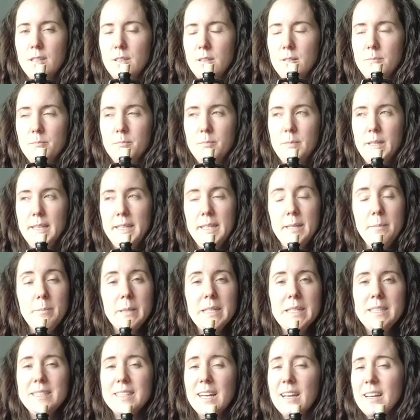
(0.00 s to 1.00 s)

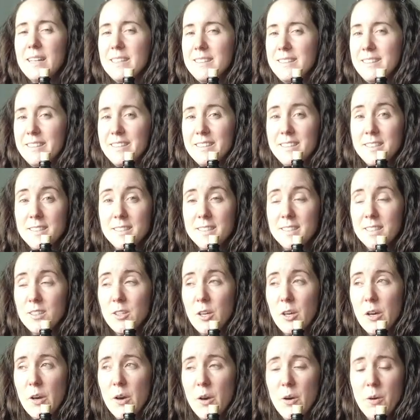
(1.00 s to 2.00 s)
maybe 10 years
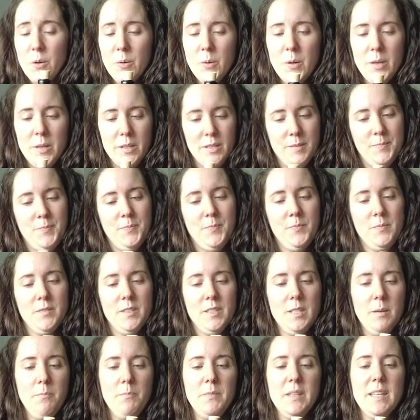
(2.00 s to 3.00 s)
ago,
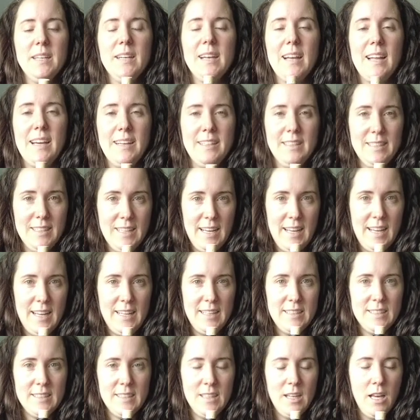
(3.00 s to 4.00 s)
something like
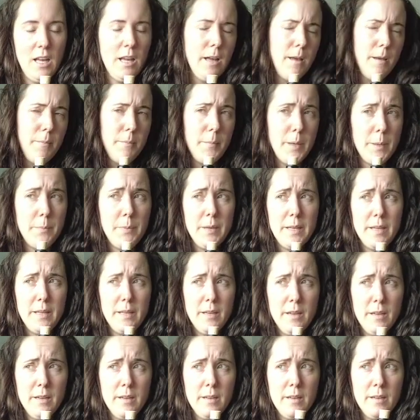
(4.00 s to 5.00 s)
that, maybe
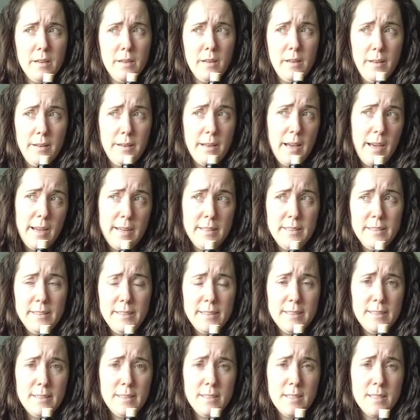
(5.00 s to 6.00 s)
9
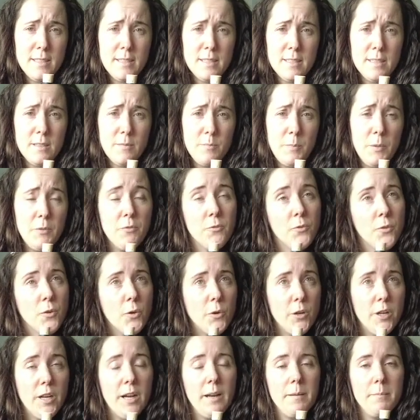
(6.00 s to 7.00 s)
years
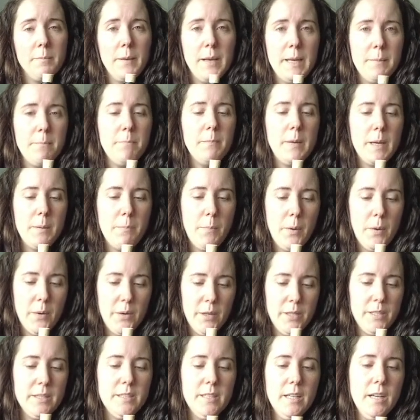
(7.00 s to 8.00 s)
before I met my
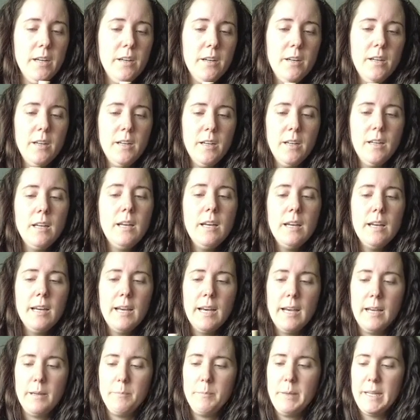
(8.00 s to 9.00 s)
partner.
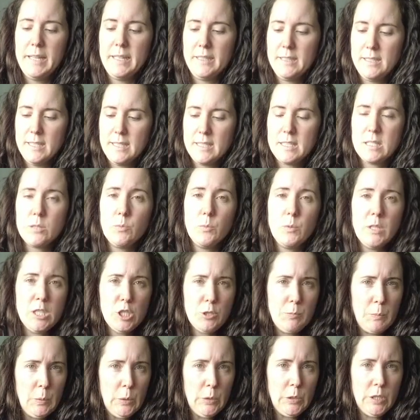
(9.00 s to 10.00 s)
I made this
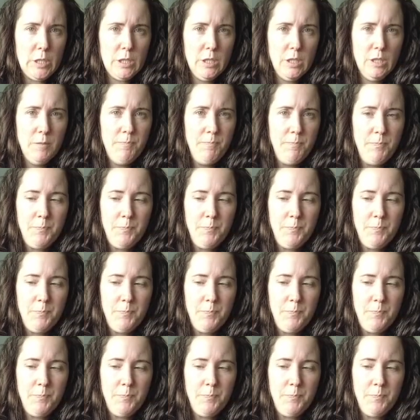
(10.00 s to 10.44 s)
witch bottle.